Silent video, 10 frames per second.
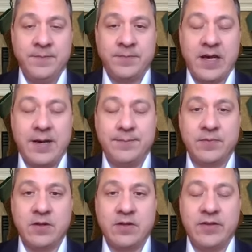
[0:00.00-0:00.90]

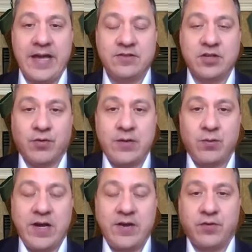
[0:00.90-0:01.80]
that is a great
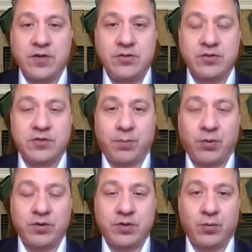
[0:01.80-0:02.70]
way for you to
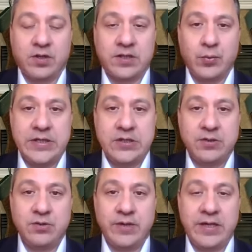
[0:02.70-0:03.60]
support the work that we do,